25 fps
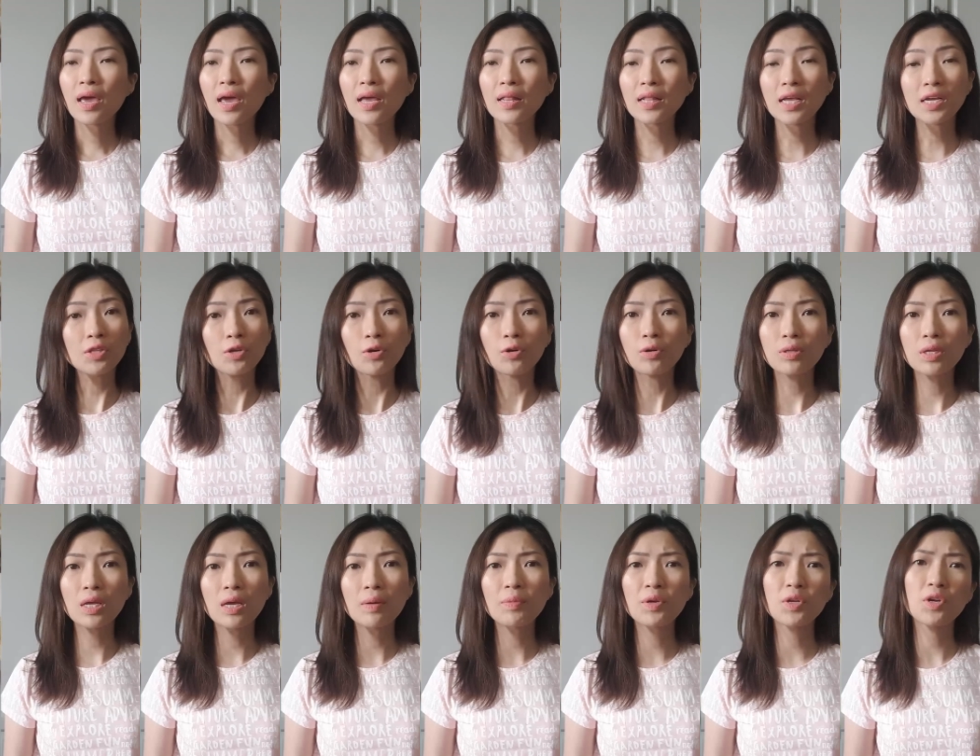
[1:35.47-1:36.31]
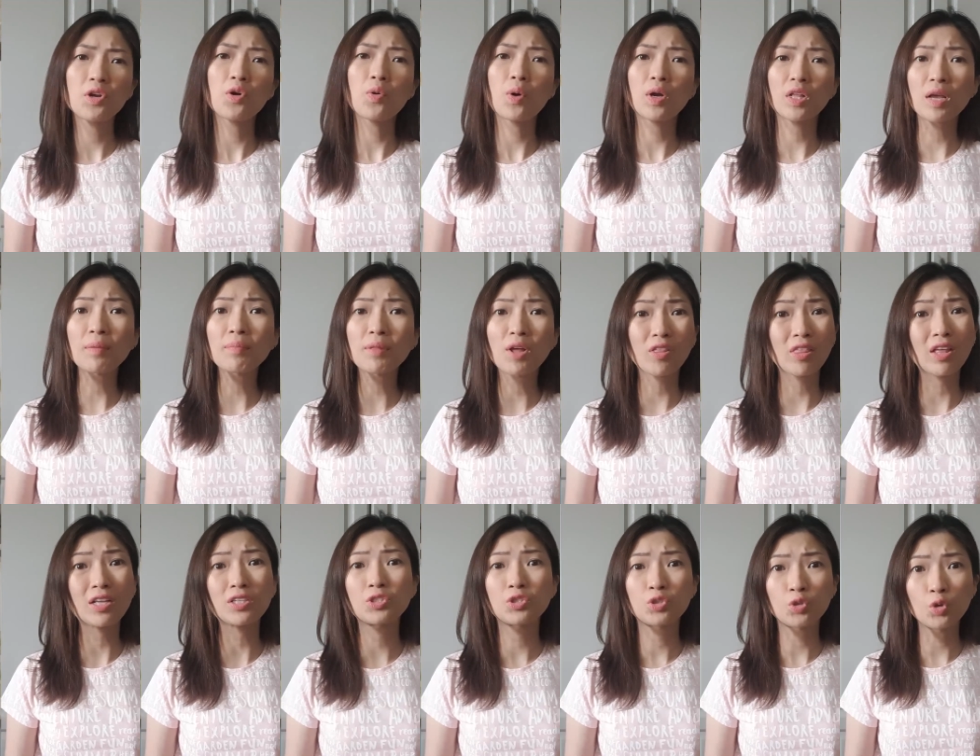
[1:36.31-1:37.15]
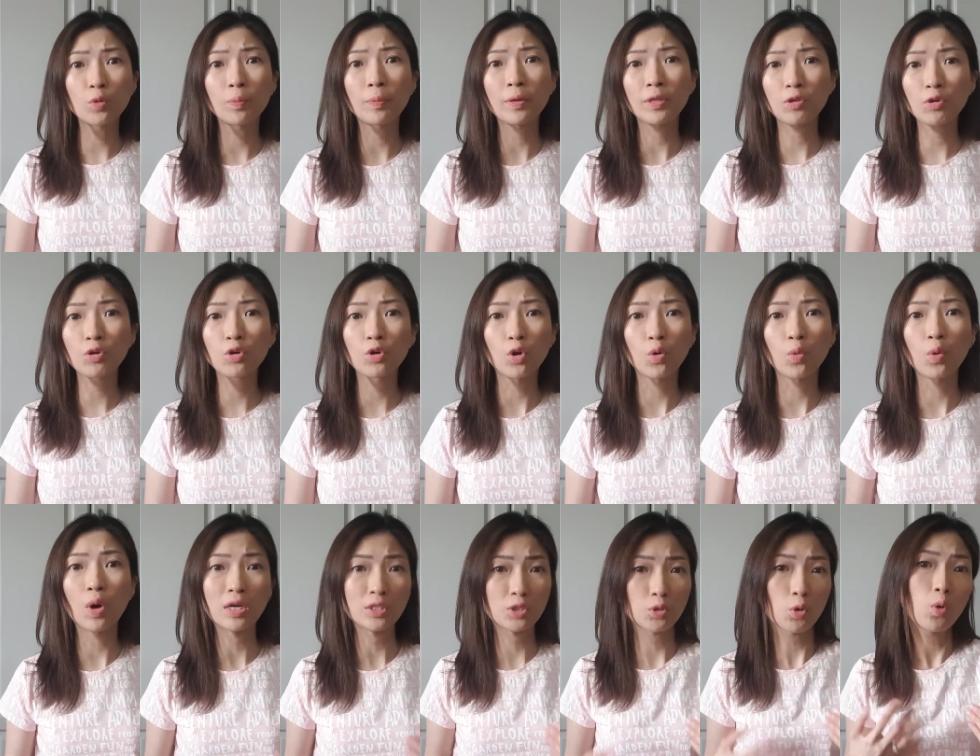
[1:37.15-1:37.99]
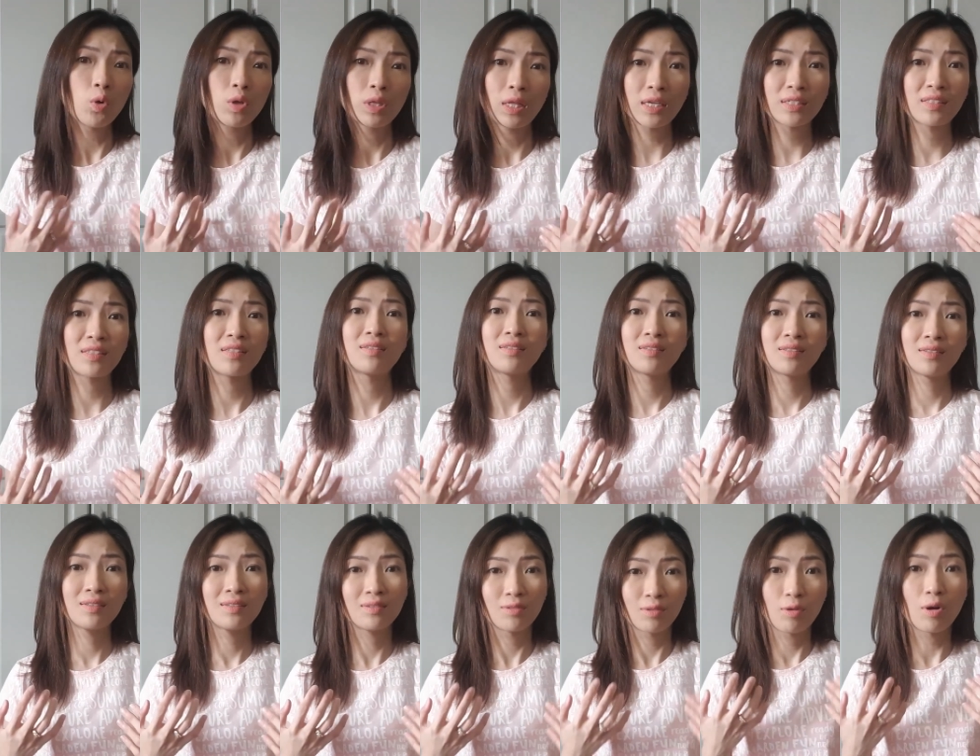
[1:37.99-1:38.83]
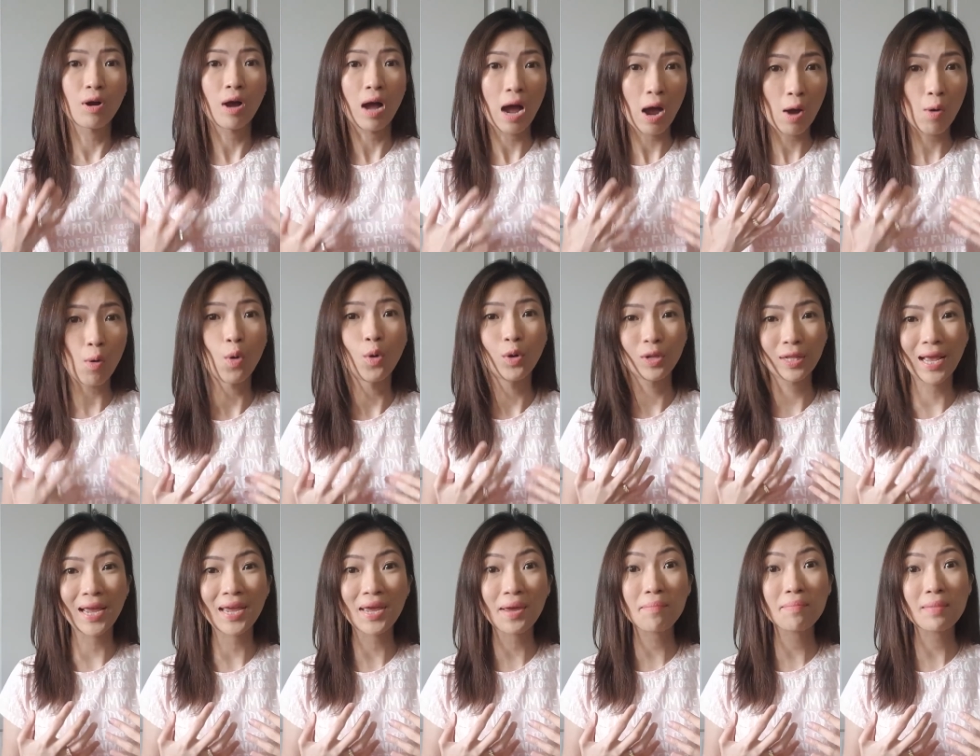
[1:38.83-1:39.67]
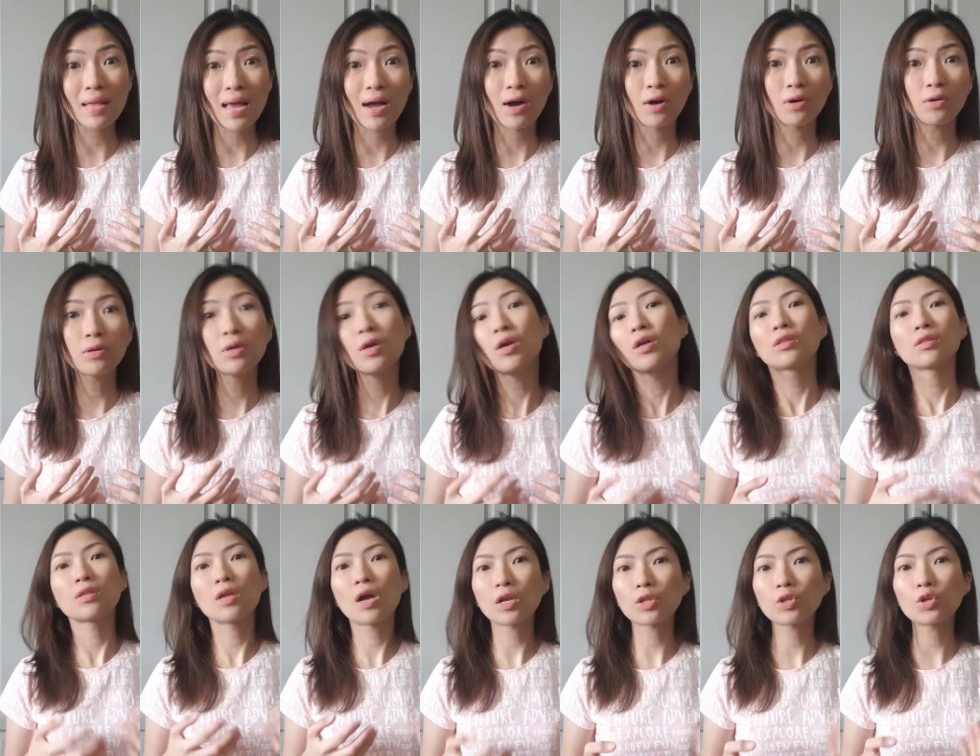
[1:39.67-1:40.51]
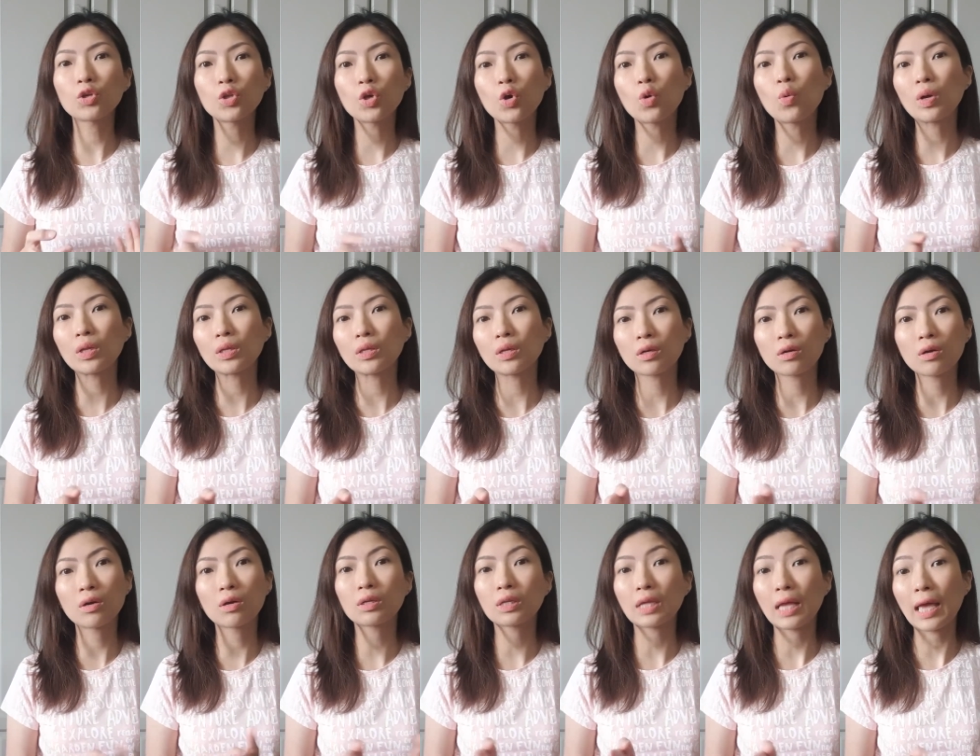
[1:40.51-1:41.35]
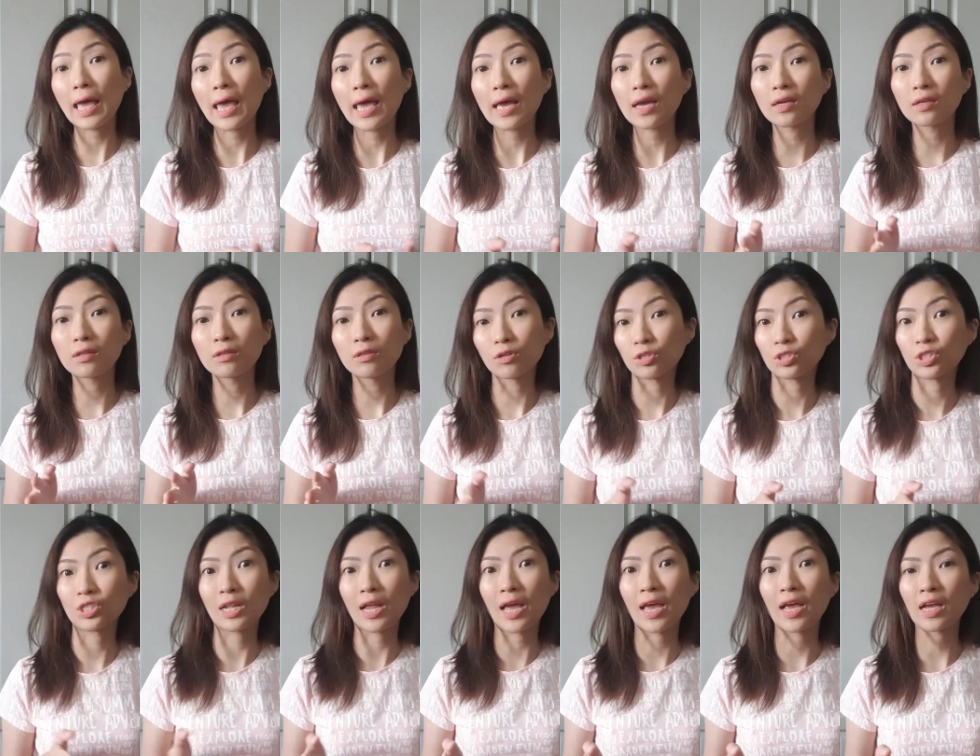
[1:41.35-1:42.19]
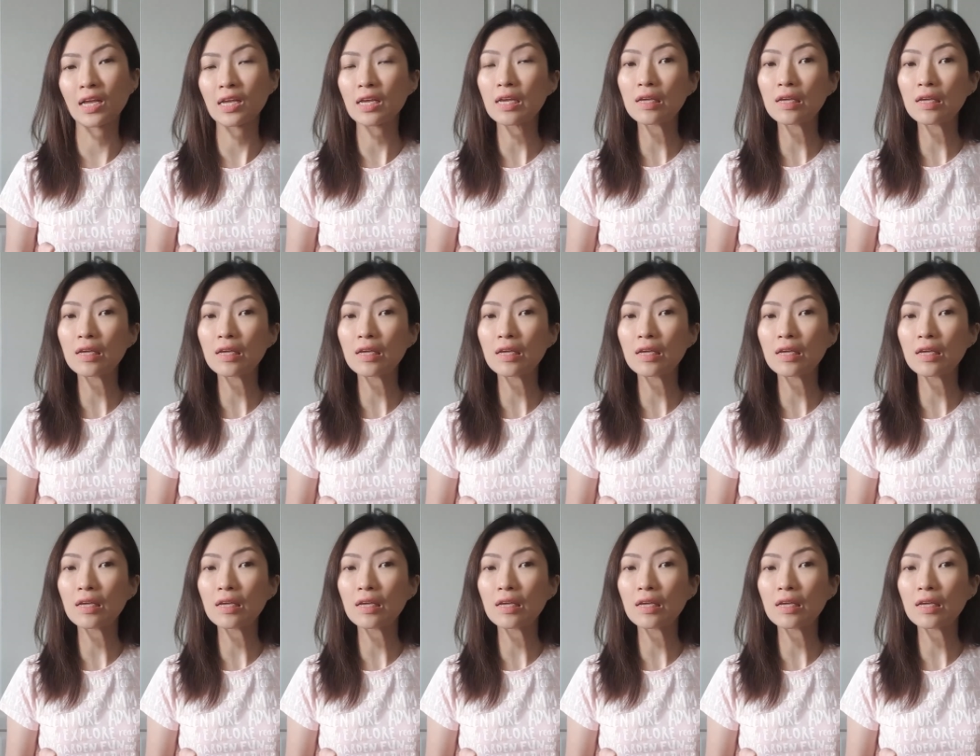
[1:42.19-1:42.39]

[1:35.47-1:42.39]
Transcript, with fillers: And I told them, you know what, I'm not that stupid to grow as old as how old I am now not to know what the cooked egg looks like.